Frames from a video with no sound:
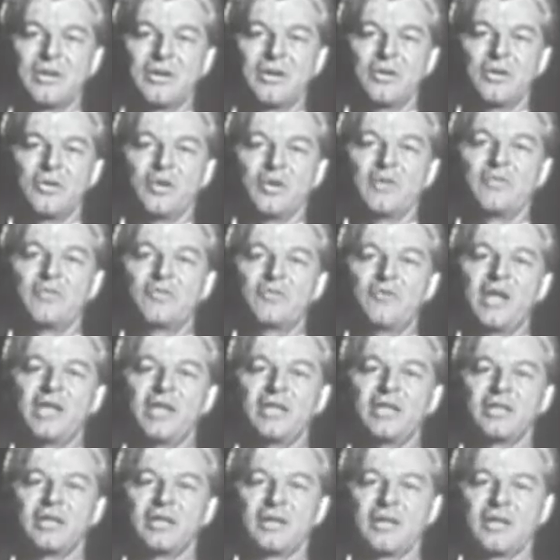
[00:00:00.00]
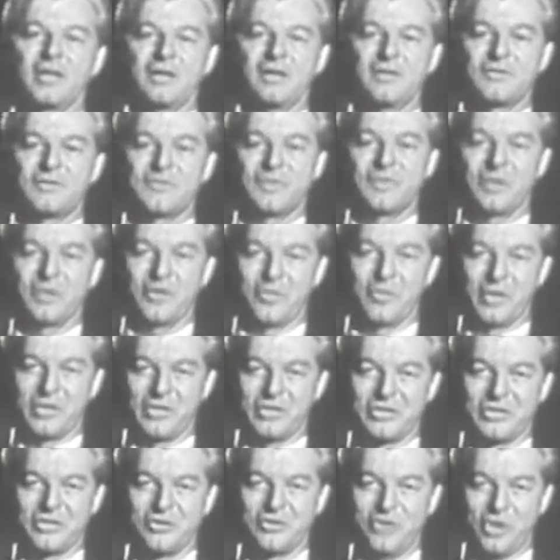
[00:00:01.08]
who have traded their gloves for
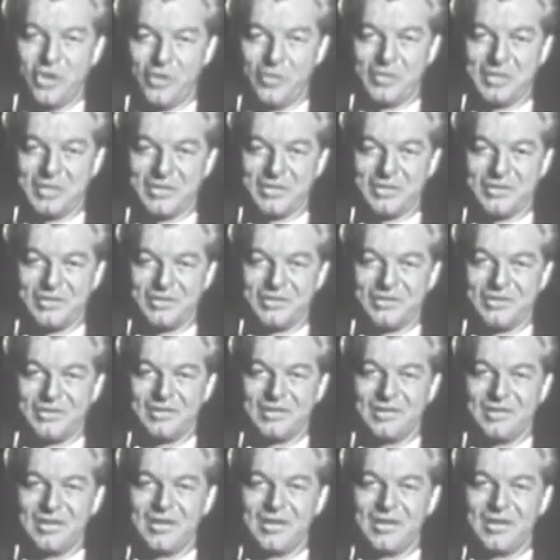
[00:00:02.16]
careers in show business.